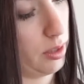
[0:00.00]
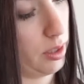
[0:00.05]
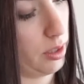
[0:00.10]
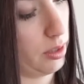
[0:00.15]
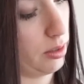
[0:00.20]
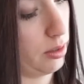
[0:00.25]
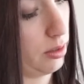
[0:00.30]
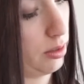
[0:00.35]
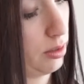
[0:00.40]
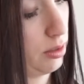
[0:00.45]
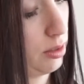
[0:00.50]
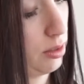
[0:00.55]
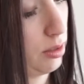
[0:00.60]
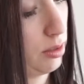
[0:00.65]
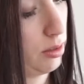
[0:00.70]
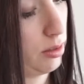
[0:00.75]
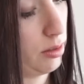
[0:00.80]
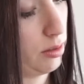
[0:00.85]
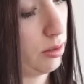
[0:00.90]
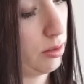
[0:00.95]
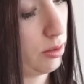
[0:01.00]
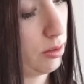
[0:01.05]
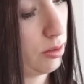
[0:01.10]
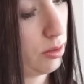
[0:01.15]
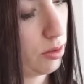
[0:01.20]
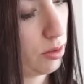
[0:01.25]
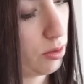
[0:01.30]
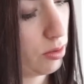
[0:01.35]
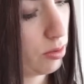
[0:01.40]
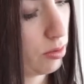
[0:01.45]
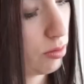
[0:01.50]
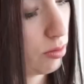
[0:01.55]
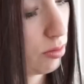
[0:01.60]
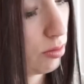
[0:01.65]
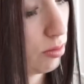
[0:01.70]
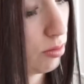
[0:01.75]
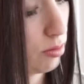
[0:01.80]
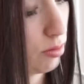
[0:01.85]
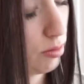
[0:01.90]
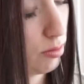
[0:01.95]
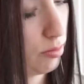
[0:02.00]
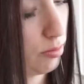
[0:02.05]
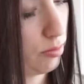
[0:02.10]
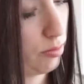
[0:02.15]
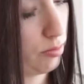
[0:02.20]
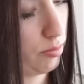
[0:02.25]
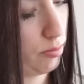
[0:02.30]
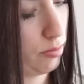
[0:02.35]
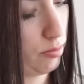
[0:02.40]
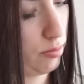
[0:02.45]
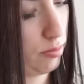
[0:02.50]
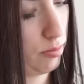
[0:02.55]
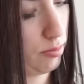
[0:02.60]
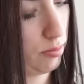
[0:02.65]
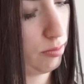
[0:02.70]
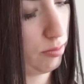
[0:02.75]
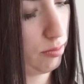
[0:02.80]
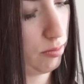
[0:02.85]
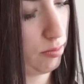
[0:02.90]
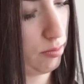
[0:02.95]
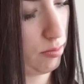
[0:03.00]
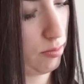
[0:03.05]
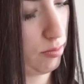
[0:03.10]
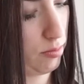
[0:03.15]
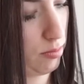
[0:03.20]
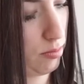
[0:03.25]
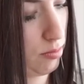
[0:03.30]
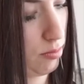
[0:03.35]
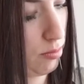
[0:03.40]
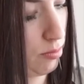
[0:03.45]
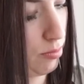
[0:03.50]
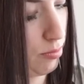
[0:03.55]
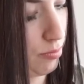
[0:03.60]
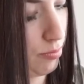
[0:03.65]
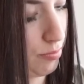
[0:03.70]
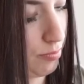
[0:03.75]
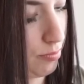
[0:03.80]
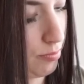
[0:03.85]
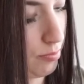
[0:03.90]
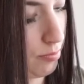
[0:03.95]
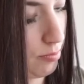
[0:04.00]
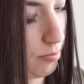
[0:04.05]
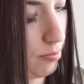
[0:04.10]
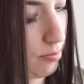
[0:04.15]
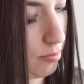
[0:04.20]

Nothing is said.